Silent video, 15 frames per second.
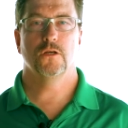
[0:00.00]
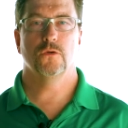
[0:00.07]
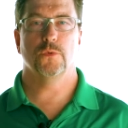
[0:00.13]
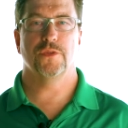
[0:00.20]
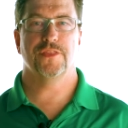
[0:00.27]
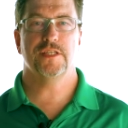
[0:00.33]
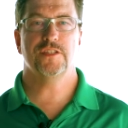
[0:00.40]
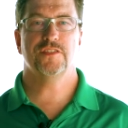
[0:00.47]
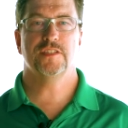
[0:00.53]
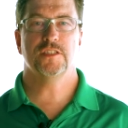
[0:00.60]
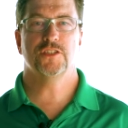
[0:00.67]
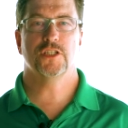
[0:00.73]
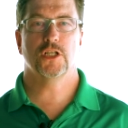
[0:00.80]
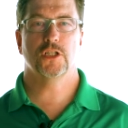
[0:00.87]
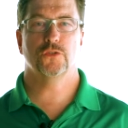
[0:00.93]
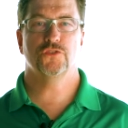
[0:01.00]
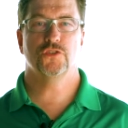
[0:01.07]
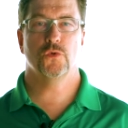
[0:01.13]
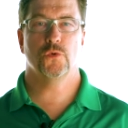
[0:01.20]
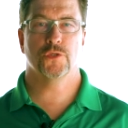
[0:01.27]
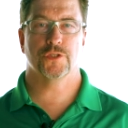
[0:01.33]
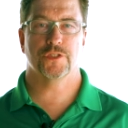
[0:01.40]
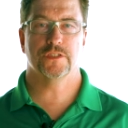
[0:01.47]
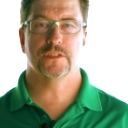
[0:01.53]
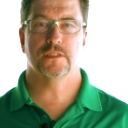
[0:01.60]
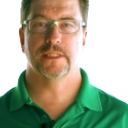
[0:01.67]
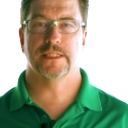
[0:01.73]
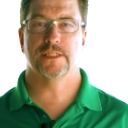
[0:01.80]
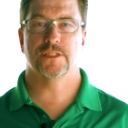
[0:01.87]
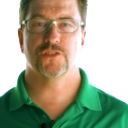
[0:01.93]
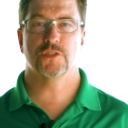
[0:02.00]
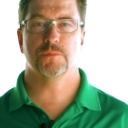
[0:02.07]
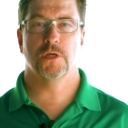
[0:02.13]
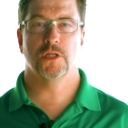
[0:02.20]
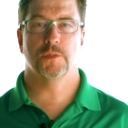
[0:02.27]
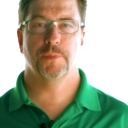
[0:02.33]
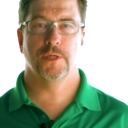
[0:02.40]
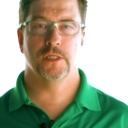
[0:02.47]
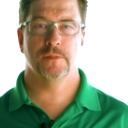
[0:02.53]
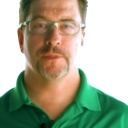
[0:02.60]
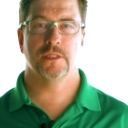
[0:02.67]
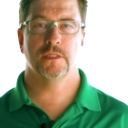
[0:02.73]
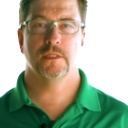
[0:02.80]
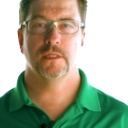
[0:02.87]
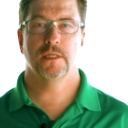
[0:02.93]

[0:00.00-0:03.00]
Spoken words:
With these things in close quarters, like in a small apartment,